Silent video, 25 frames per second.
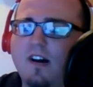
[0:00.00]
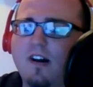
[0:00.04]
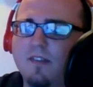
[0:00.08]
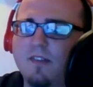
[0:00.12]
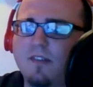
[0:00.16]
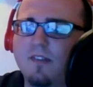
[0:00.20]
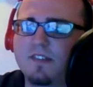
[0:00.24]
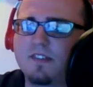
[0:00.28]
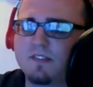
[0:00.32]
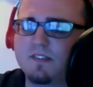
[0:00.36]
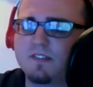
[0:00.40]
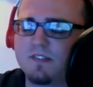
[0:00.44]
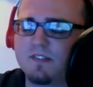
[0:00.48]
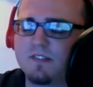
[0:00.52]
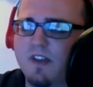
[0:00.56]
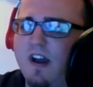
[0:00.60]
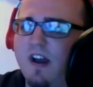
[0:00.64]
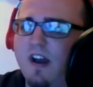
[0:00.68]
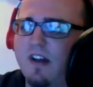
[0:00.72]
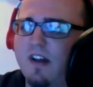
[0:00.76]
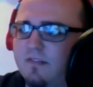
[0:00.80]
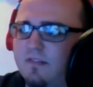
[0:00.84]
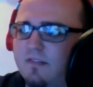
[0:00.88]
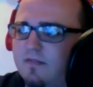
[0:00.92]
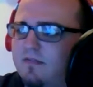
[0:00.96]
This is
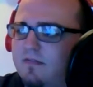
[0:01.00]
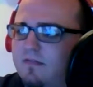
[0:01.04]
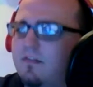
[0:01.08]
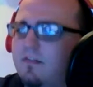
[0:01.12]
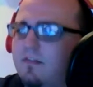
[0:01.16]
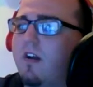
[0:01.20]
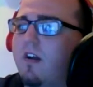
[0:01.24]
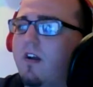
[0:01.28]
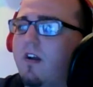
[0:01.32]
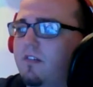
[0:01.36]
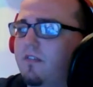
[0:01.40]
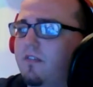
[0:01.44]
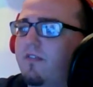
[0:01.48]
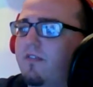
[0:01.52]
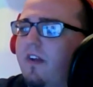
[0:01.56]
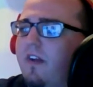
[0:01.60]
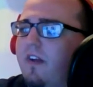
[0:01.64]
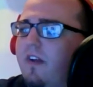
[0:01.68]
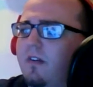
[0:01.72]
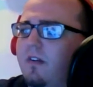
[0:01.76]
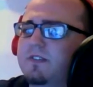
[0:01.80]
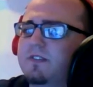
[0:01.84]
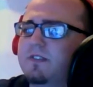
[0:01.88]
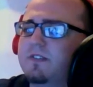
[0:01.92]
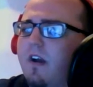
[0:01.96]
God hardened
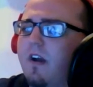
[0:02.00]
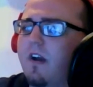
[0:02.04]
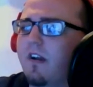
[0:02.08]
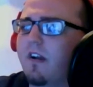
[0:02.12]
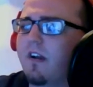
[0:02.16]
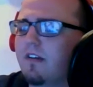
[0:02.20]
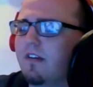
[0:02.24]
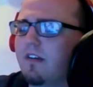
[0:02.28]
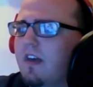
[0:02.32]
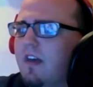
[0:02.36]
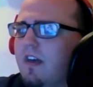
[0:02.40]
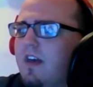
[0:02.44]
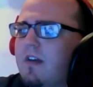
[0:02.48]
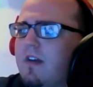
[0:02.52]
Pharaoh's heart.